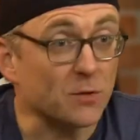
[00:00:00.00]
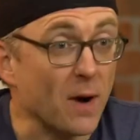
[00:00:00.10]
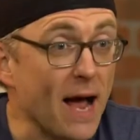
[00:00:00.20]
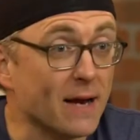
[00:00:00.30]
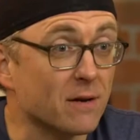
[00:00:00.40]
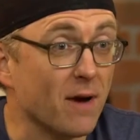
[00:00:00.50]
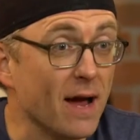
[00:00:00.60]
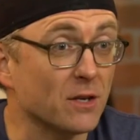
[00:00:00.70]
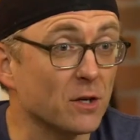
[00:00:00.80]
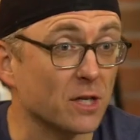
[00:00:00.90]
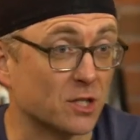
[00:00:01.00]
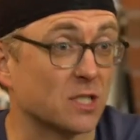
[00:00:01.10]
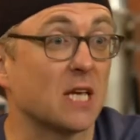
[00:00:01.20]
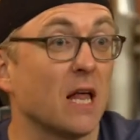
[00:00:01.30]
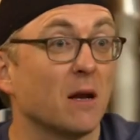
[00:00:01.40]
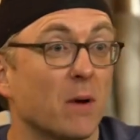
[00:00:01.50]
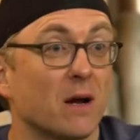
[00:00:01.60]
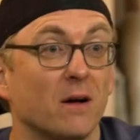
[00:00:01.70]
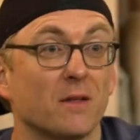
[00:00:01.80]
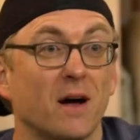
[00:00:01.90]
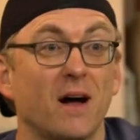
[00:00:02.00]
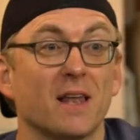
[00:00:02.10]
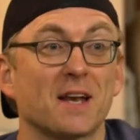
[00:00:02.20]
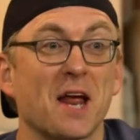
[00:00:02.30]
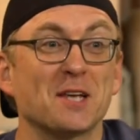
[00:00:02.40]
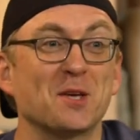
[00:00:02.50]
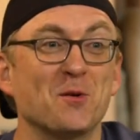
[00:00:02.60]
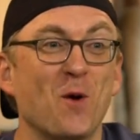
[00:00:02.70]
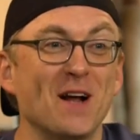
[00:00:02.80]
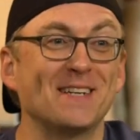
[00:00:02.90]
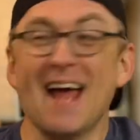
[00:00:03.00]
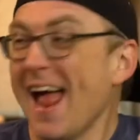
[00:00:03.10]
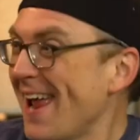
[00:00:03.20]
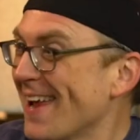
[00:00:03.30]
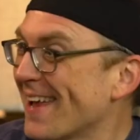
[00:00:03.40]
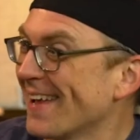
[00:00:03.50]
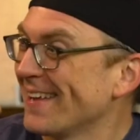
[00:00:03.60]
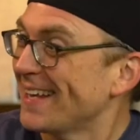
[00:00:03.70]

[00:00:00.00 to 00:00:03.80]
That's right, right? You can celebrate all the holidays in one day.